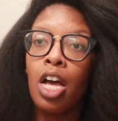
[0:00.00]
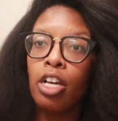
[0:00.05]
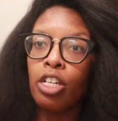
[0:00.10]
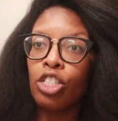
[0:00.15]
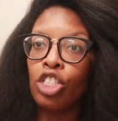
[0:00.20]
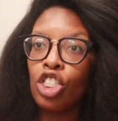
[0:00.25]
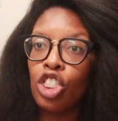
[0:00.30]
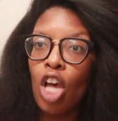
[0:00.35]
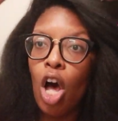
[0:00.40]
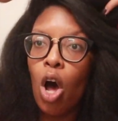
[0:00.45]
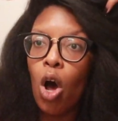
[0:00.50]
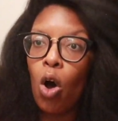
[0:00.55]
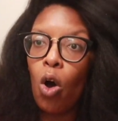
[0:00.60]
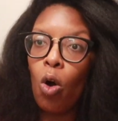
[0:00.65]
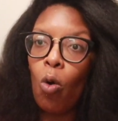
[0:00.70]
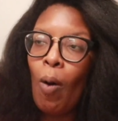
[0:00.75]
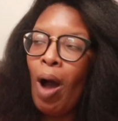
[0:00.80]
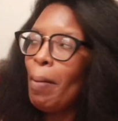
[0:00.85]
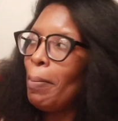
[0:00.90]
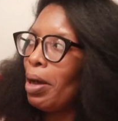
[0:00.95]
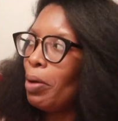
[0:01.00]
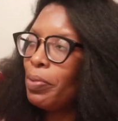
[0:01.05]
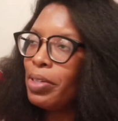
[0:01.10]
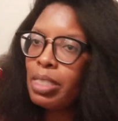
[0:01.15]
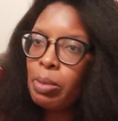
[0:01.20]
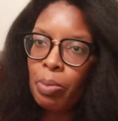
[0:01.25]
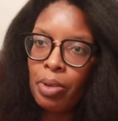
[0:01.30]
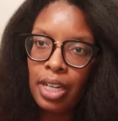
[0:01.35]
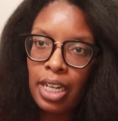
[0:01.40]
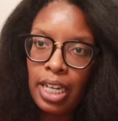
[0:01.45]
So why am I
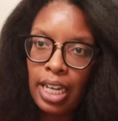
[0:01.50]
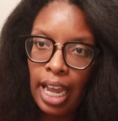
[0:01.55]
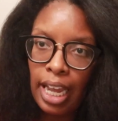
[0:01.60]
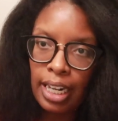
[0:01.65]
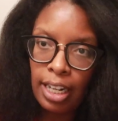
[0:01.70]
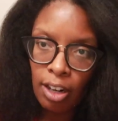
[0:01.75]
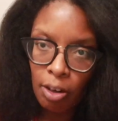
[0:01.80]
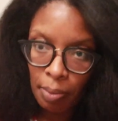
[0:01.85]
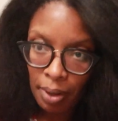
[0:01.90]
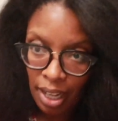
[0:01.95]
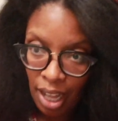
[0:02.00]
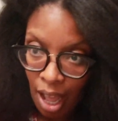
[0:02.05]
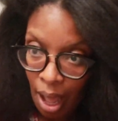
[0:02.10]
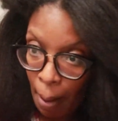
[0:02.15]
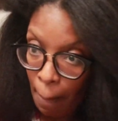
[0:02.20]
whispering? He can't hear me.